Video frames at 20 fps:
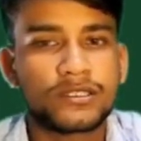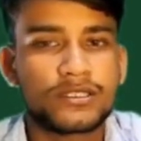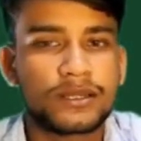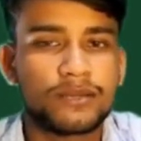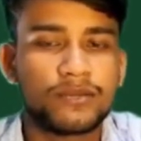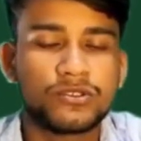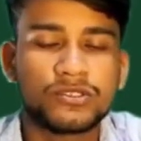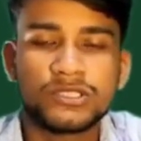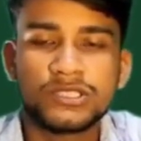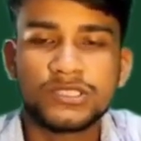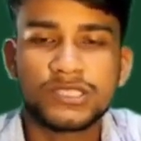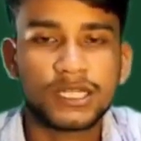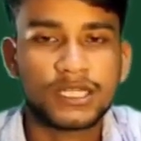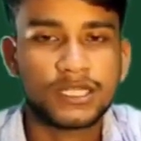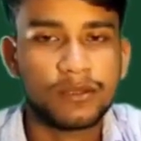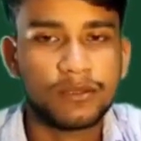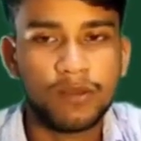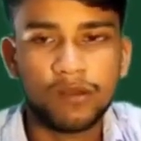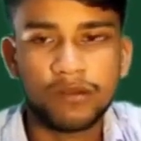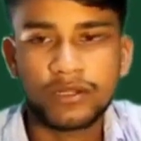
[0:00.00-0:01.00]
Suppose these are
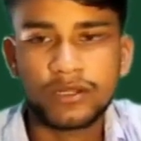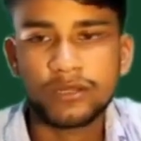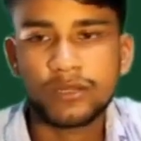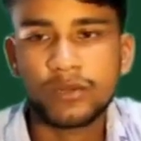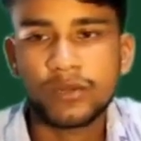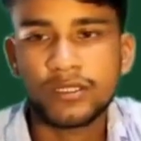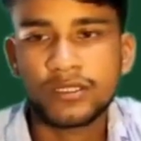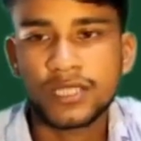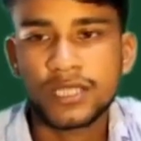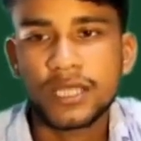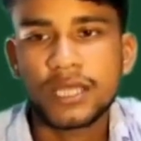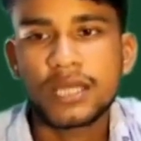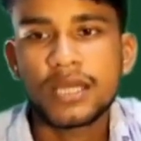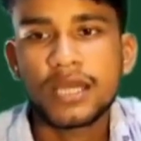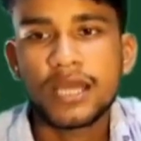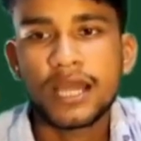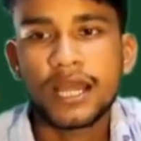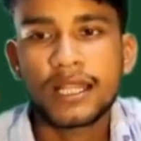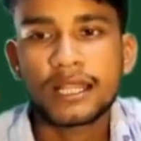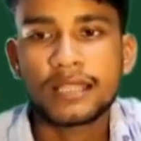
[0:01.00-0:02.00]
the boundary points,
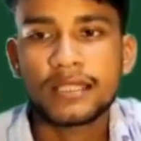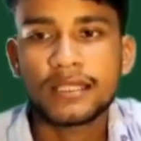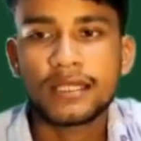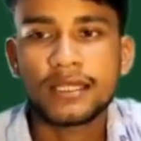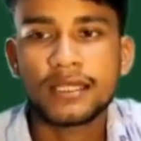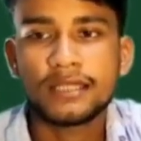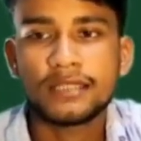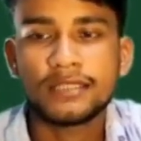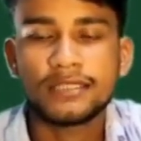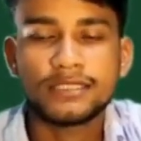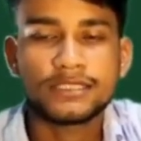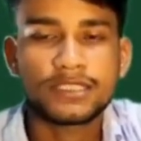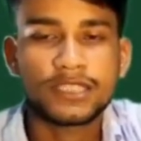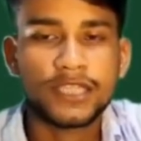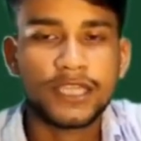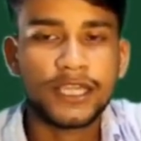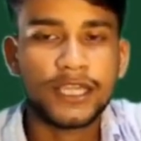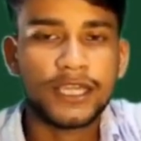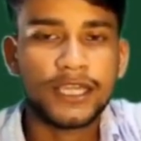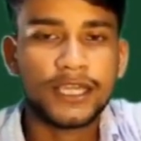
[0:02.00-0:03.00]
and this
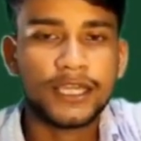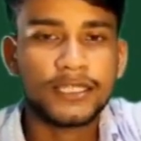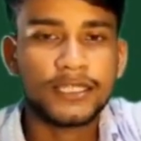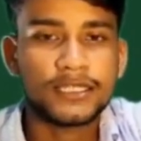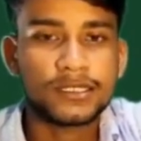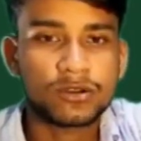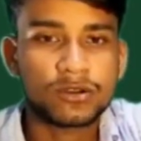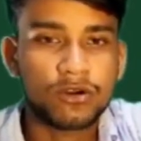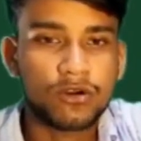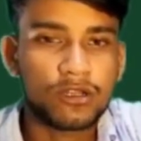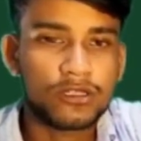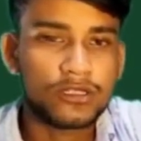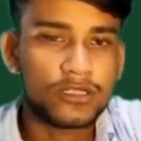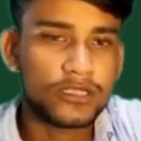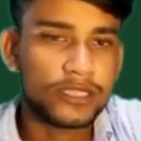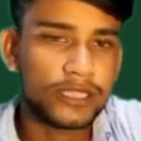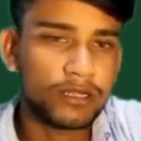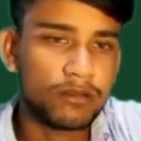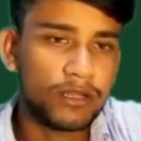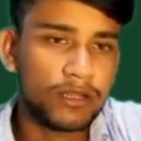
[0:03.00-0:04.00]
a is called the
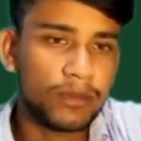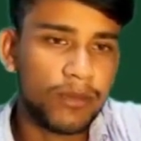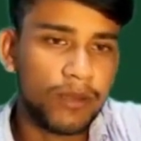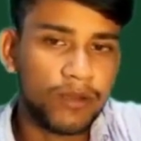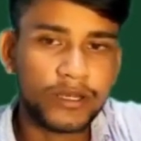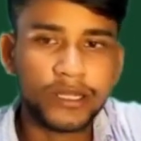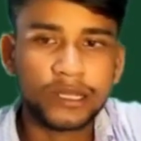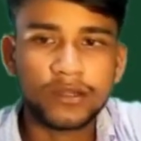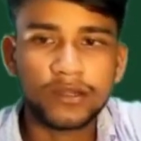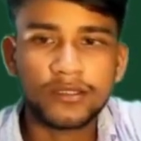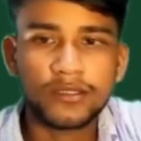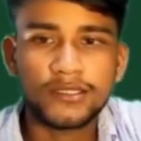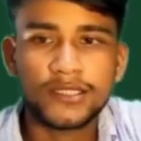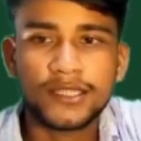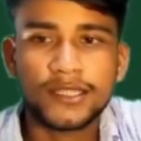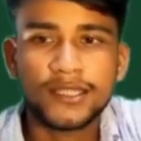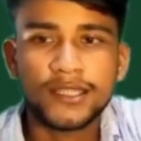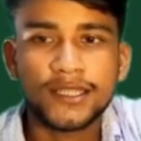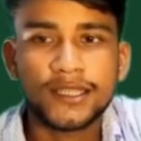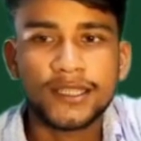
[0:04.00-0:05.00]
regular boundary condition.